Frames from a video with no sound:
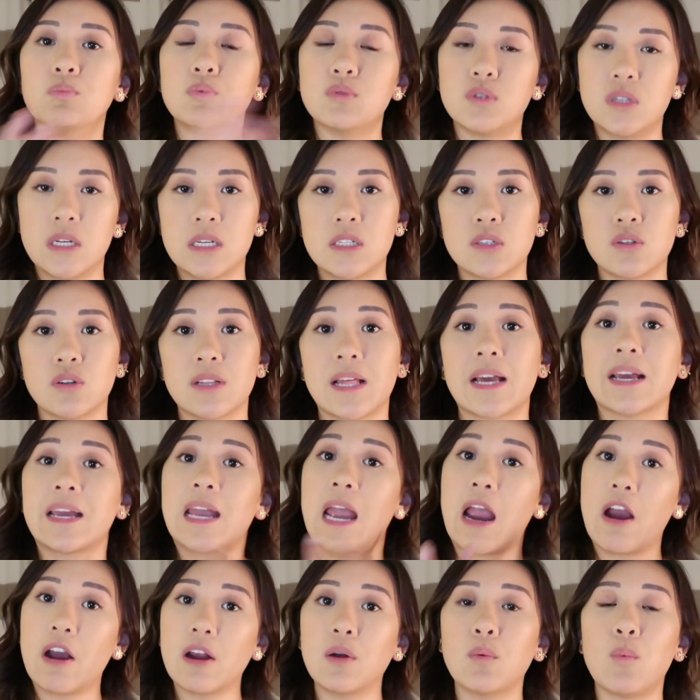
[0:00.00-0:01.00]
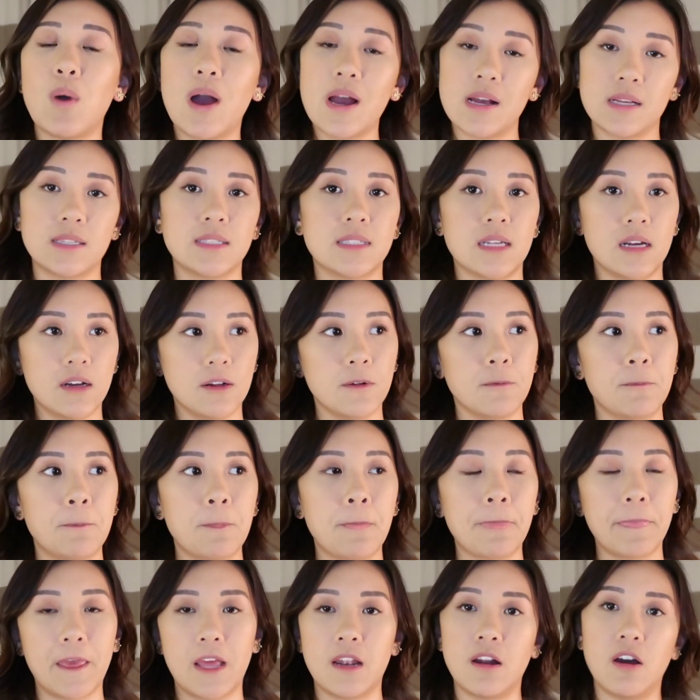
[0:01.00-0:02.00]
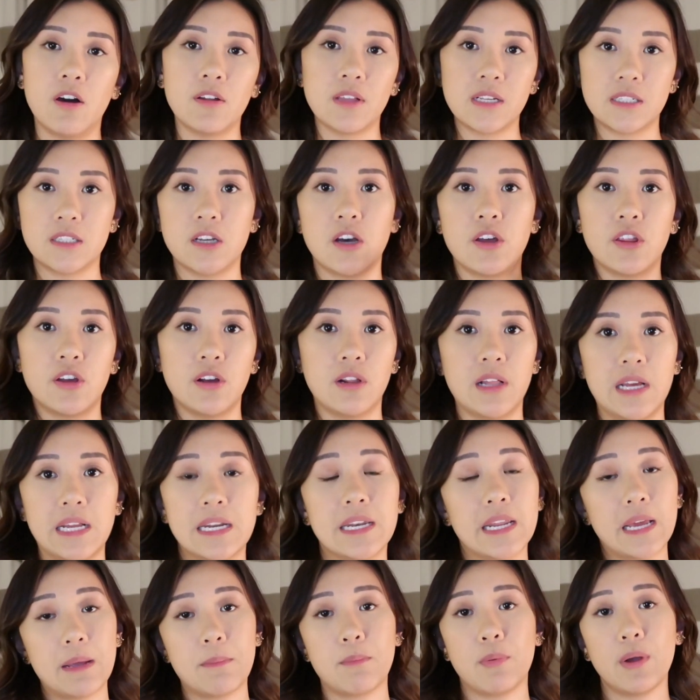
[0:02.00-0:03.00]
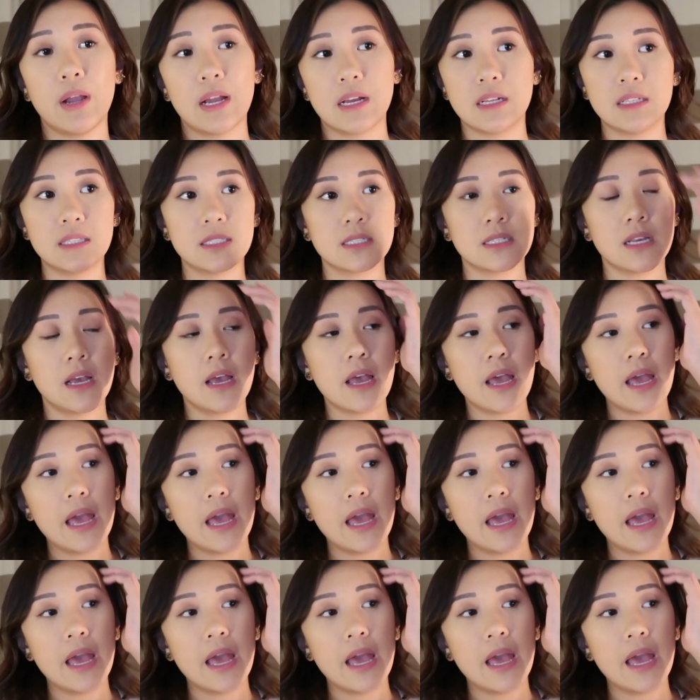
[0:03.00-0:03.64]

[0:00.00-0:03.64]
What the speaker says: boutique store that carried YSL and all these other like name brands.